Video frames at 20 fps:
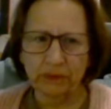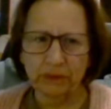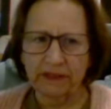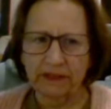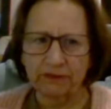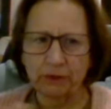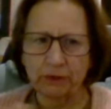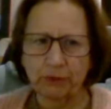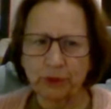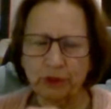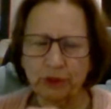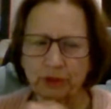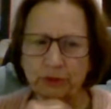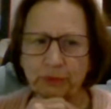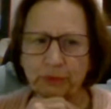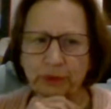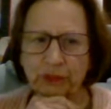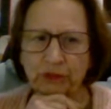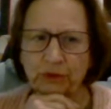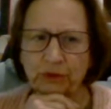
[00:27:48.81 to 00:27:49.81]
whatever word
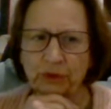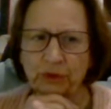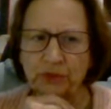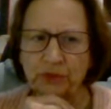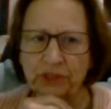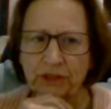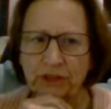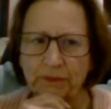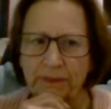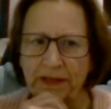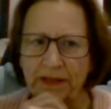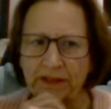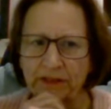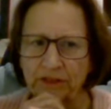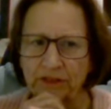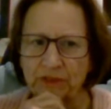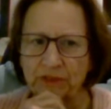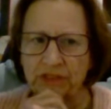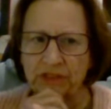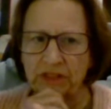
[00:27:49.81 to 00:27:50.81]
we use about
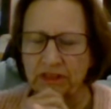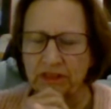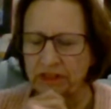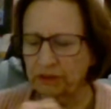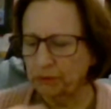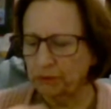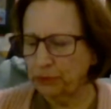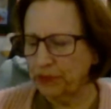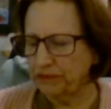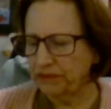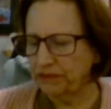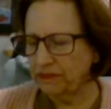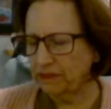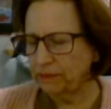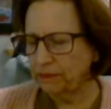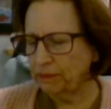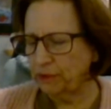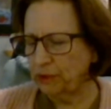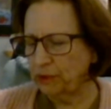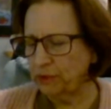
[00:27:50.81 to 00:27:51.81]
your son with
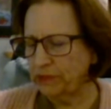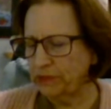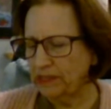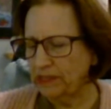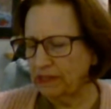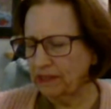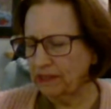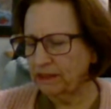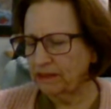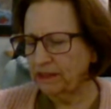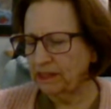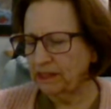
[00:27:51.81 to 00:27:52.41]
the music,